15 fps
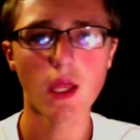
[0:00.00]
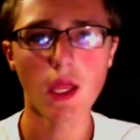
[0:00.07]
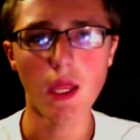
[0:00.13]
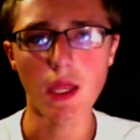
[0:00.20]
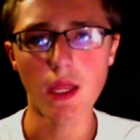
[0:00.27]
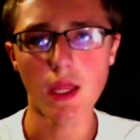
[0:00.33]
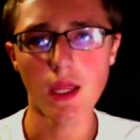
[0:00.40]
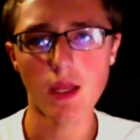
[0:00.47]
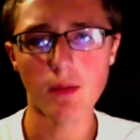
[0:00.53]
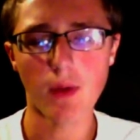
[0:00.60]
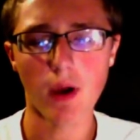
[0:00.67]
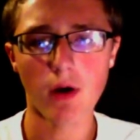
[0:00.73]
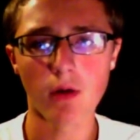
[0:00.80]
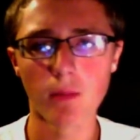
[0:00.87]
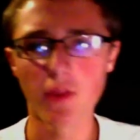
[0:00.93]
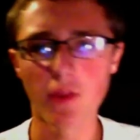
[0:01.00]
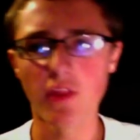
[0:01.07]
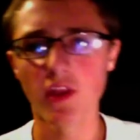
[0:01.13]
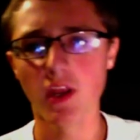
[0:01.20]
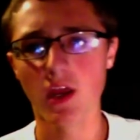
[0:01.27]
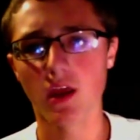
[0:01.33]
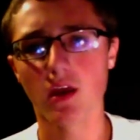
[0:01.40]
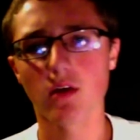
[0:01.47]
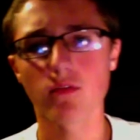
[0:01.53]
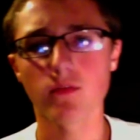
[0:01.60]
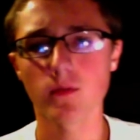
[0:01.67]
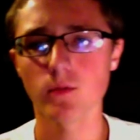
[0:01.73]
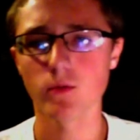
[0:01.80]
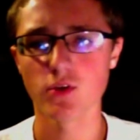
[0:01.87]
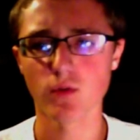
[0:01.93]
in about a month and a half,
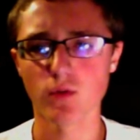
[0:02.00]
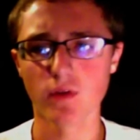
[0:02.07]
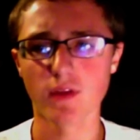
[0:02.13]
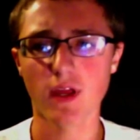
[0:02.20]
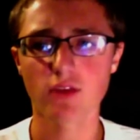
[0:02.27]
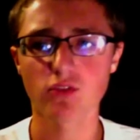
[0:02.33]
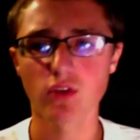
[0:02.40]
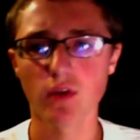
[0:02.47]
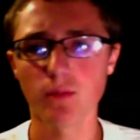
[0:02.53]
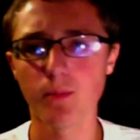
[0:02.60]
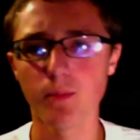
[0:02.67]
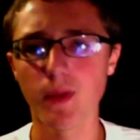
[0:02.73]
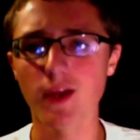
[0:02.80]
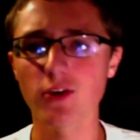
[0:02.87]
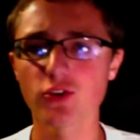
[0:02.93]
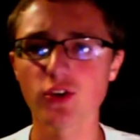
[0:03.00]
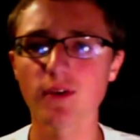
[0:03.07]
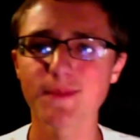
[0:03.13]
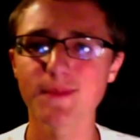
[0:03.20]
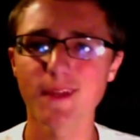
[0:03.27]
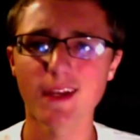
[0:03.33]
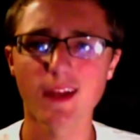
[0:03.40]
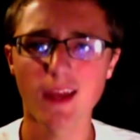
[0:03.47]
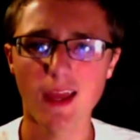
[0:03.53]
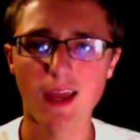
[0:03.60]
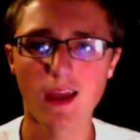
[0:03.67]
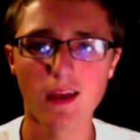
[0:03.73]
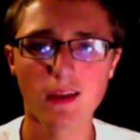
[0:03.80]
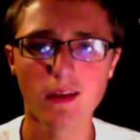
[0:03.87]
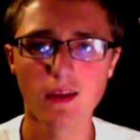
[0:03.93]
which was actually a bigger jump than I had
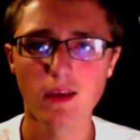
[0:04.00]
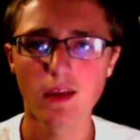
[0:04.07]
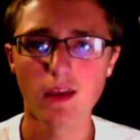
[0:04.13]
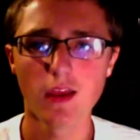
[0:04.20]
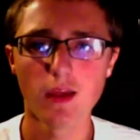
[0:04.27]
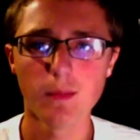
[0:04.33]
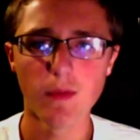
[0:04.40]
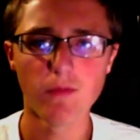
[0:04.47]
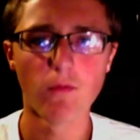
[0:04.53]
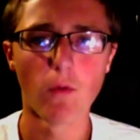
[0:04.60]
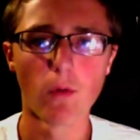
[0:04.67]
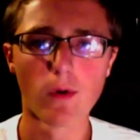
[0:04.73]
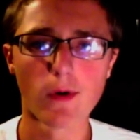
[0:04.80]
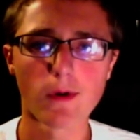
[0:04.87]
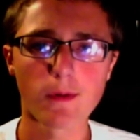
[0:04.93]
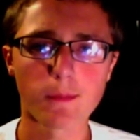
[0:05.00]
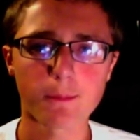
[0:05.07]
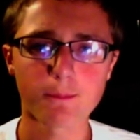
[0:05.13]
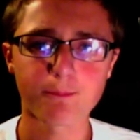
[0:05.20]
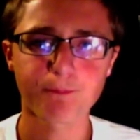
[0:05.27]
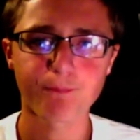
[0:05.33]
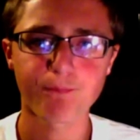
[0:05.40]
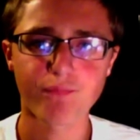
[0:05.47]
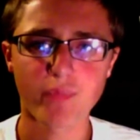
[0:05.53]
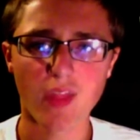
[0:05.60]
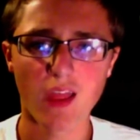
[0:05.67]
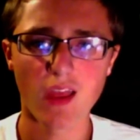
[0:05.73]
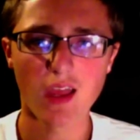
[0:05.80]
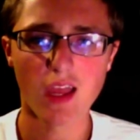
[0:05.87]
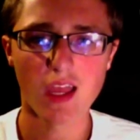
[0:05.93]
before.
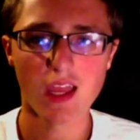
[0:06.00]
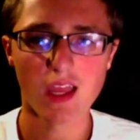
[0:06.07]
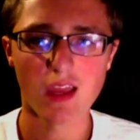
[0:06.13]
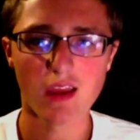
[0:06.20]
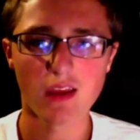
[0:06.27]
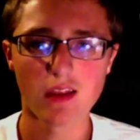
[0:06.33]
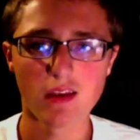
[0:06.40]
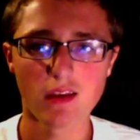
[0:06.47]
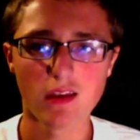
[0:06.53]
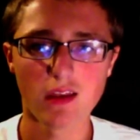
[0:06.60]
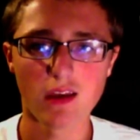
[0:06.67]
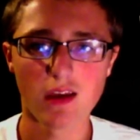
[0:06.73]
And